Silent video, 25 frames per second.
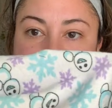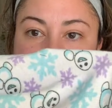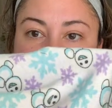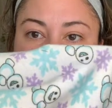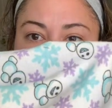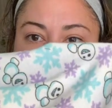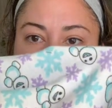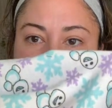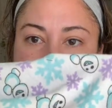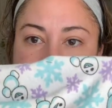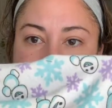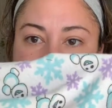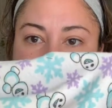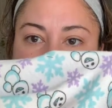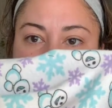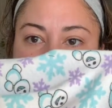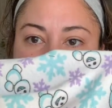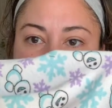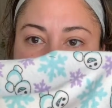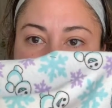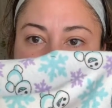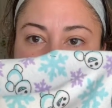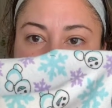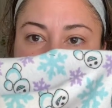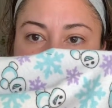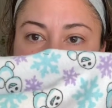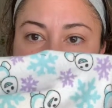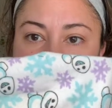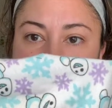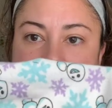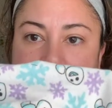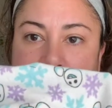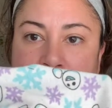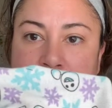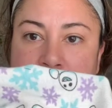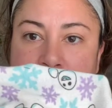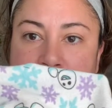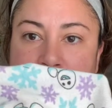This is the back of the shirt.
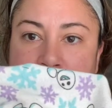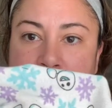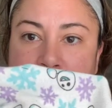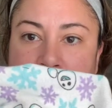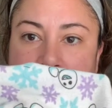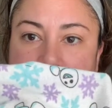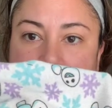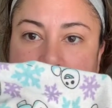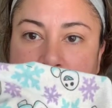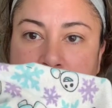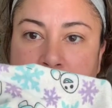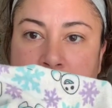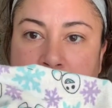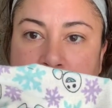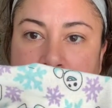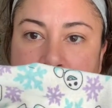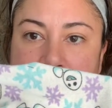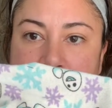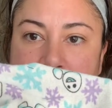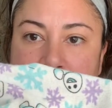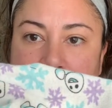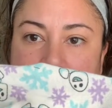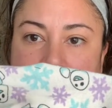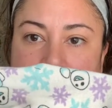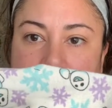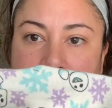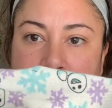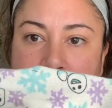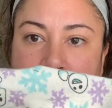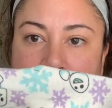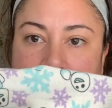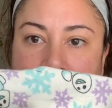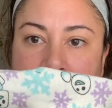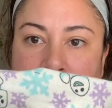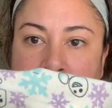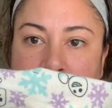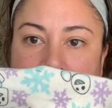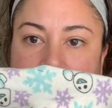It's those little Elsa,
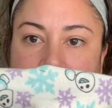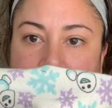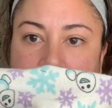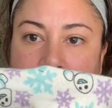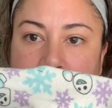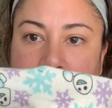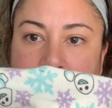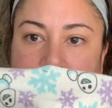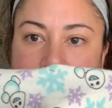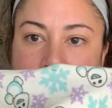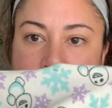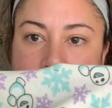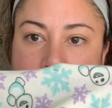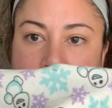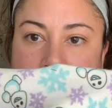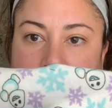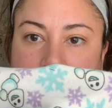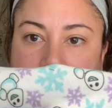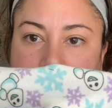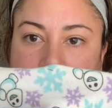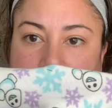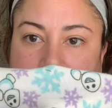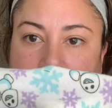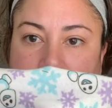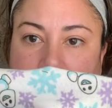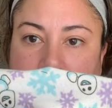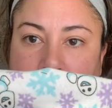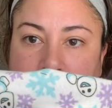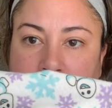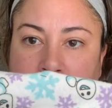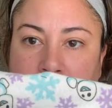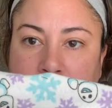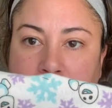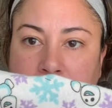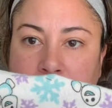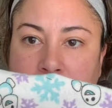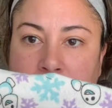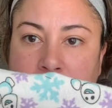little
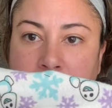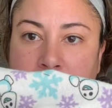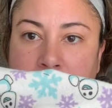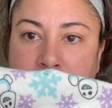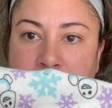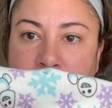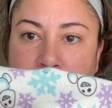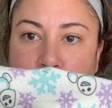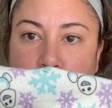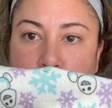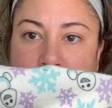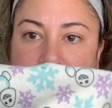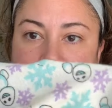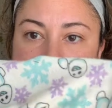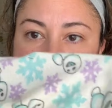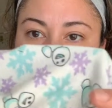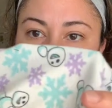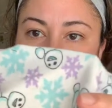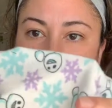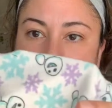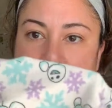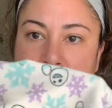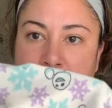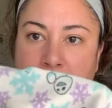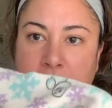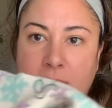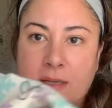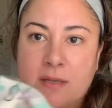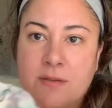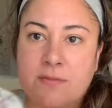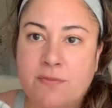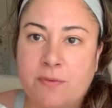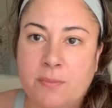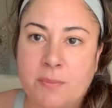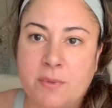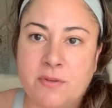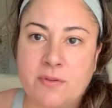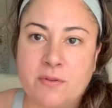snow babies, I guess,
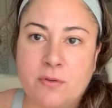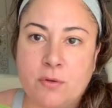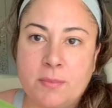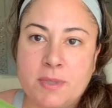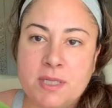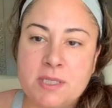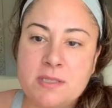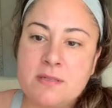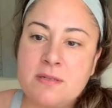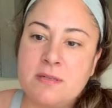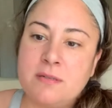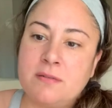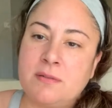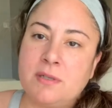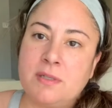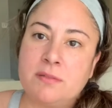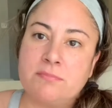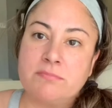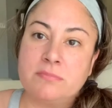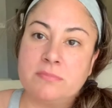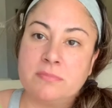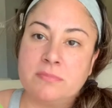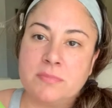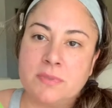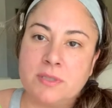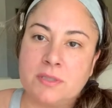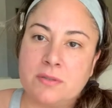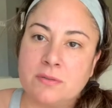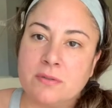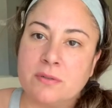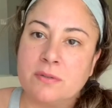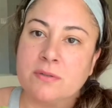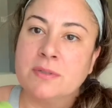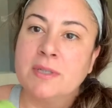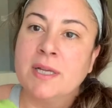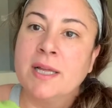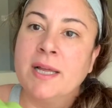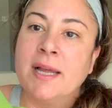from the Snow Monster. I don't
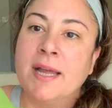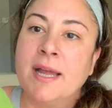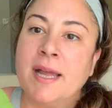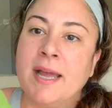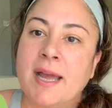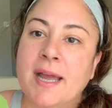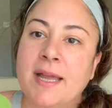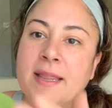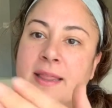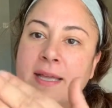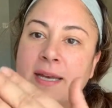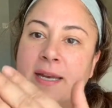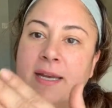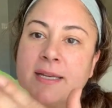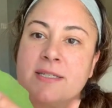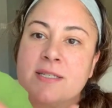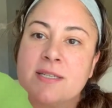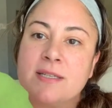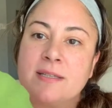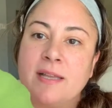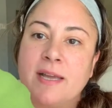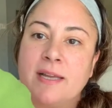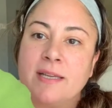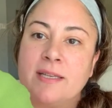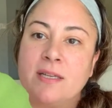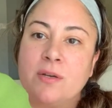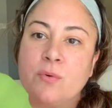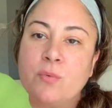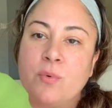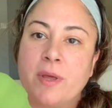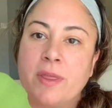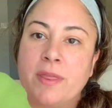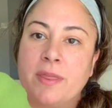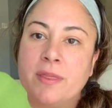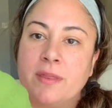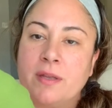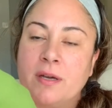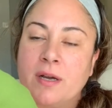know. And then I just lined it
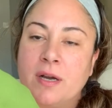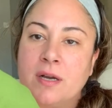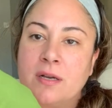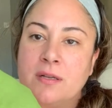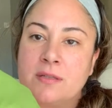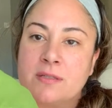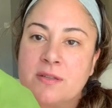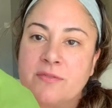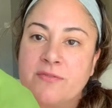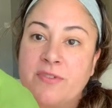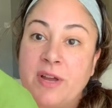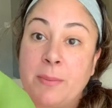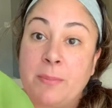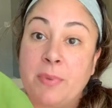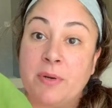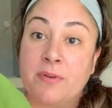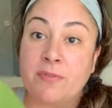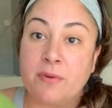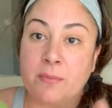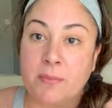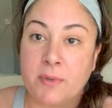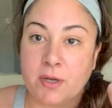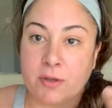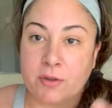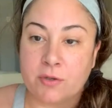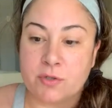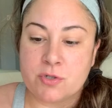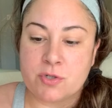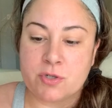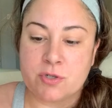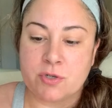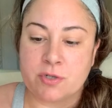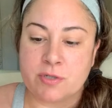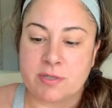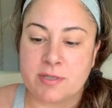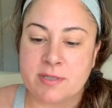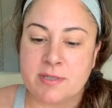with some fabric from another shirt.